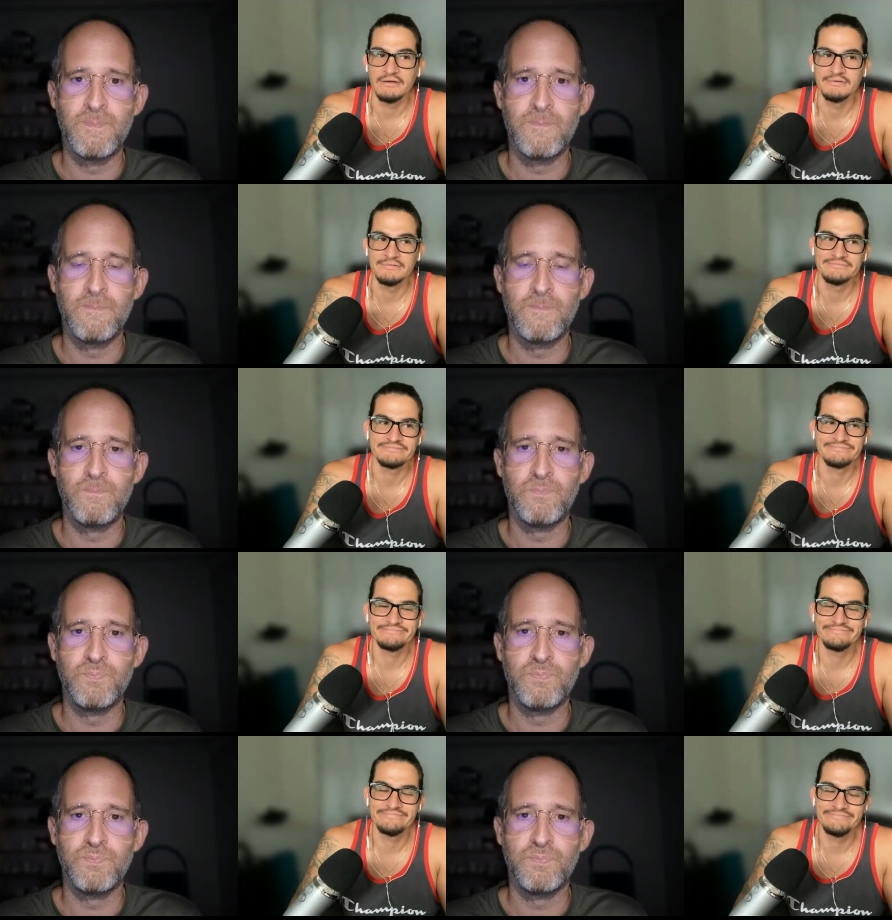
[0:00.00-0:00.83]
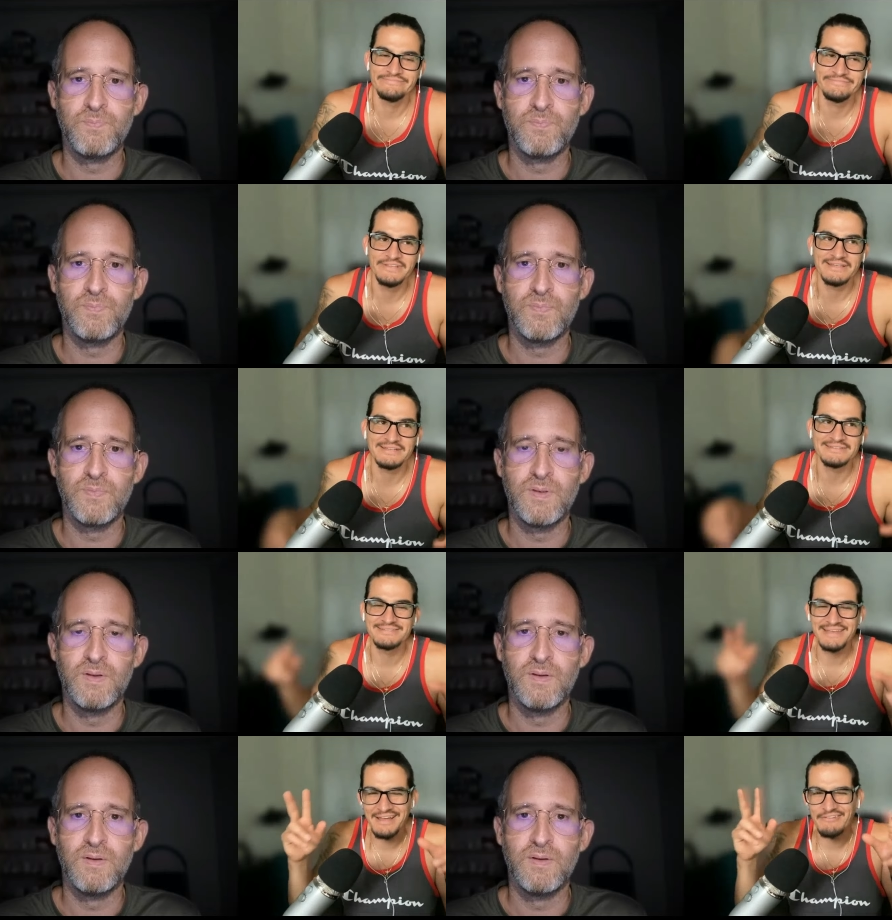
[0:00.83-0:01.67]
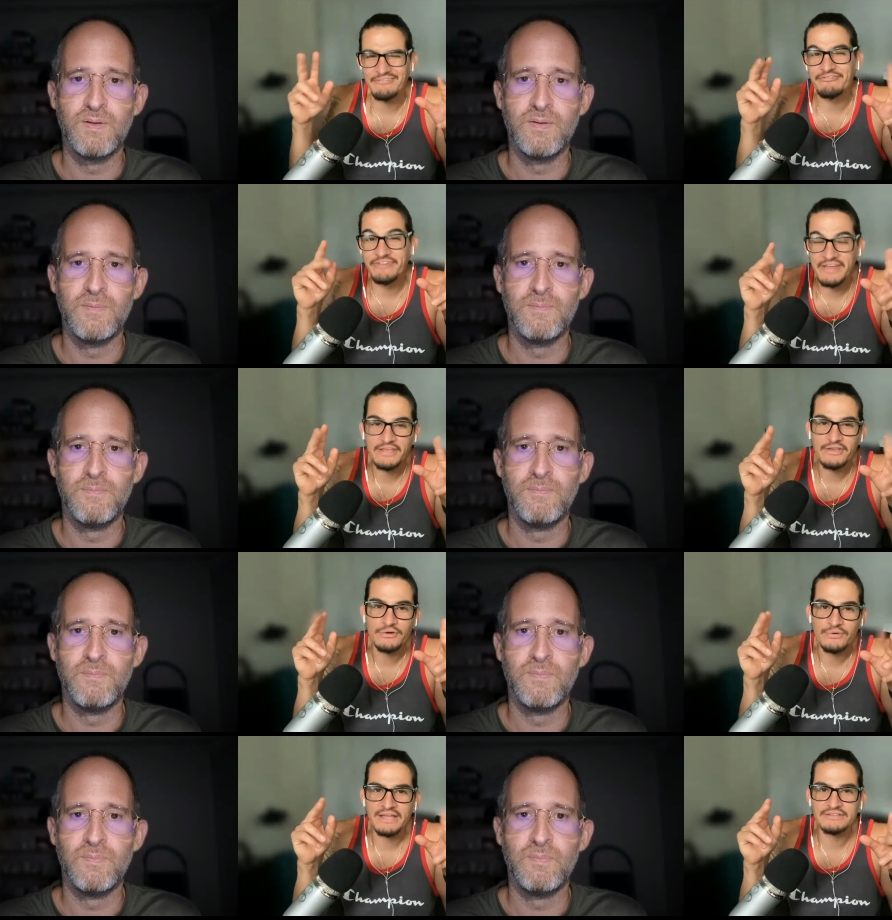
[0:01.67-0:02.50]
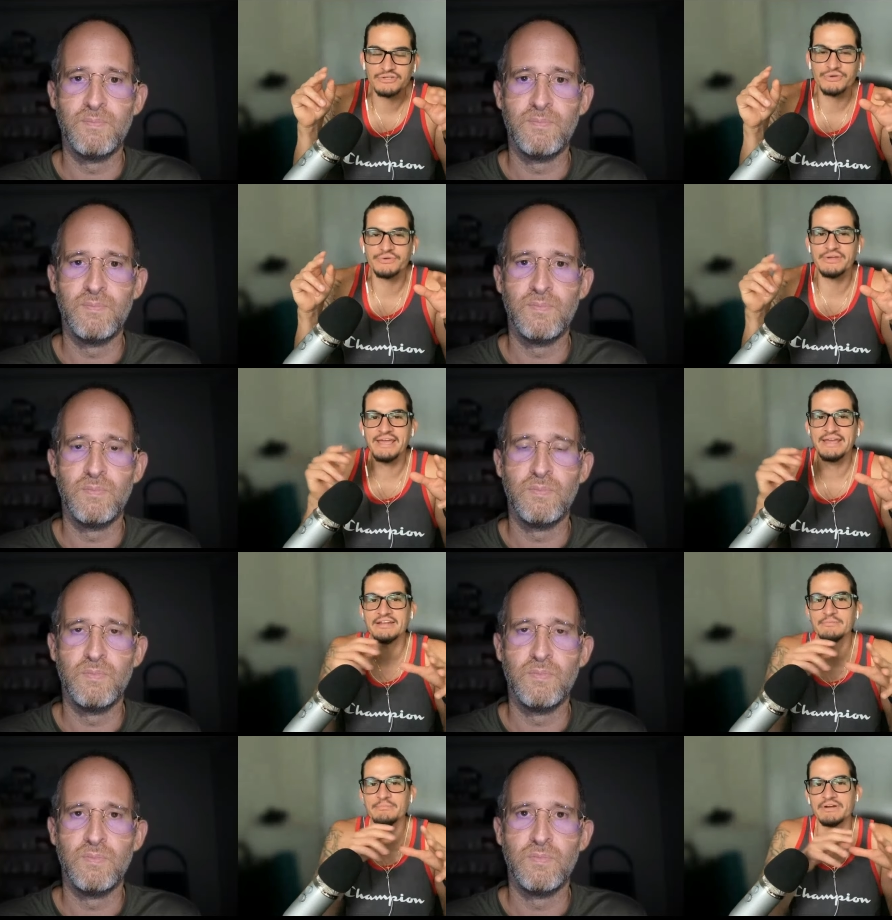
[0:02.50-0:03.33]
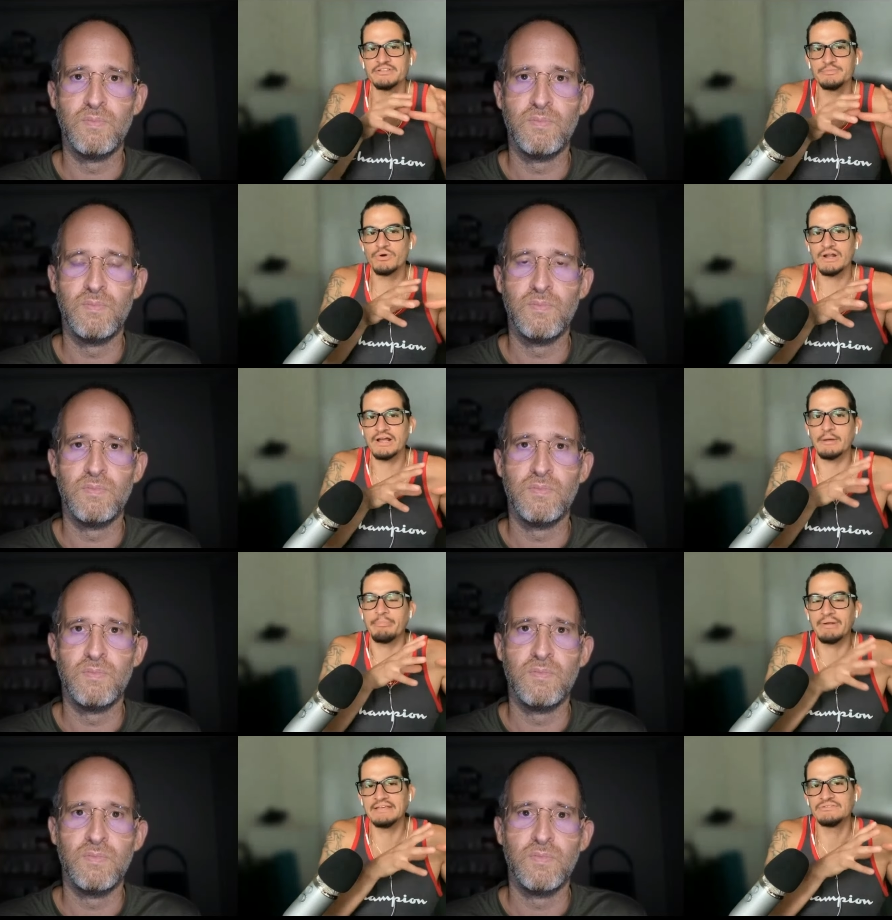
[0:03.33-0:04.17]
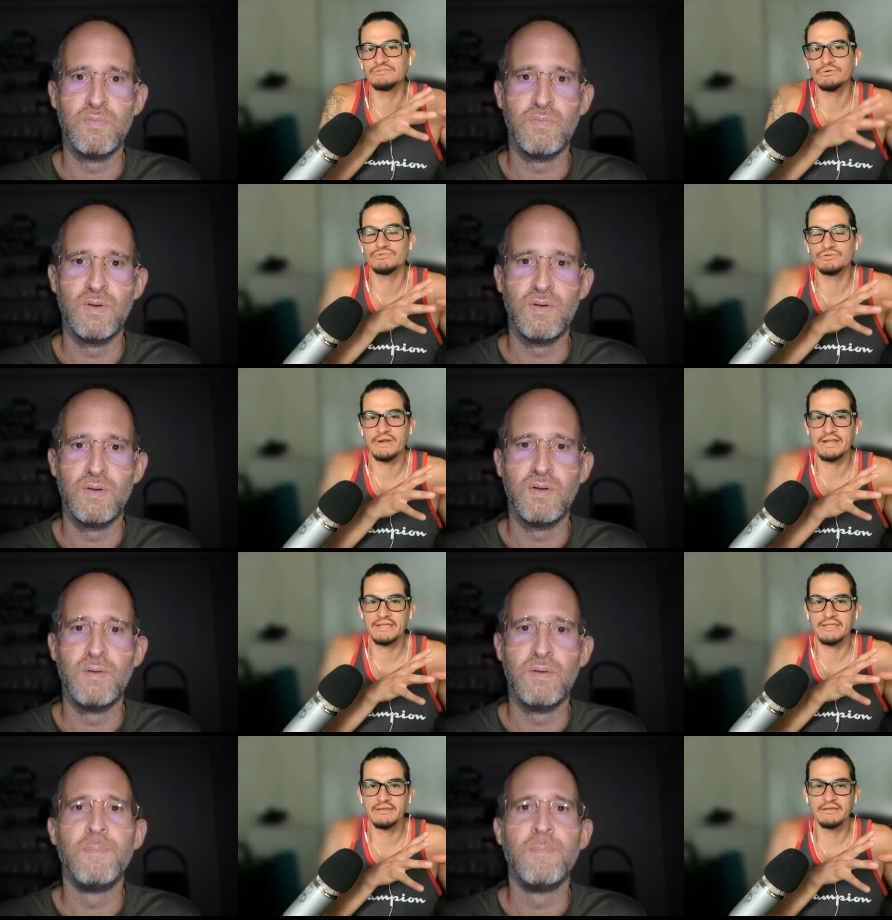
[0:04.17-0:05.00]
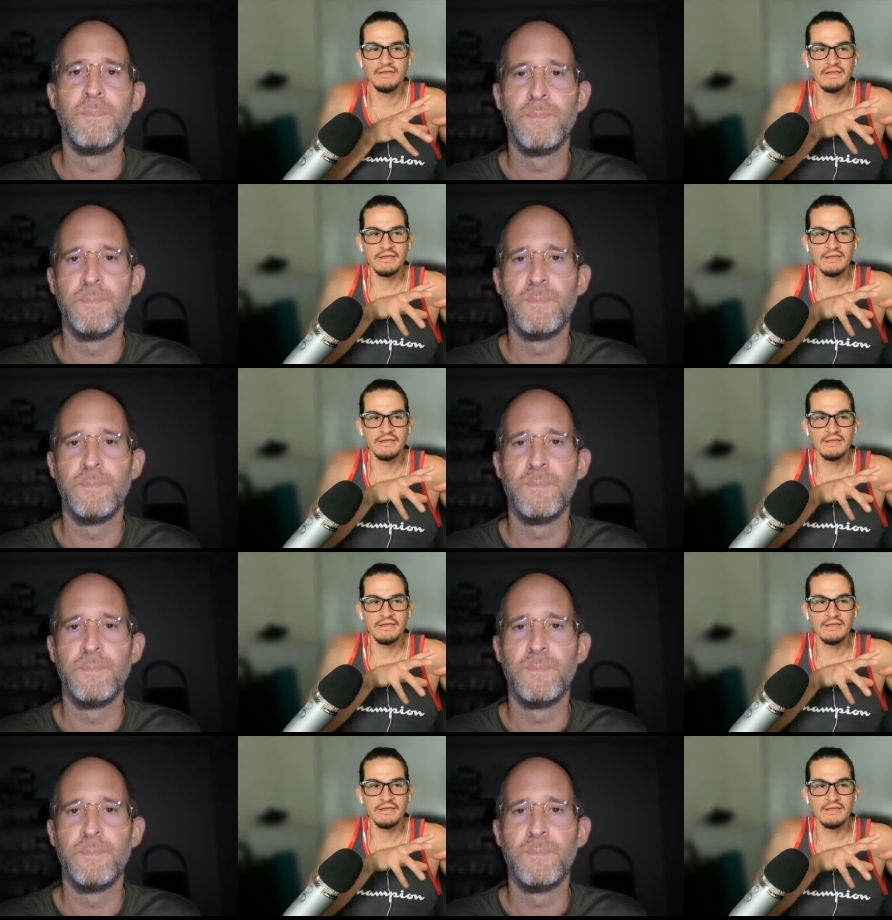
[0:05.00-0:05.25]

Speaker 1: of, um, you can say a video gets created, but it's more like a placeholder ranking.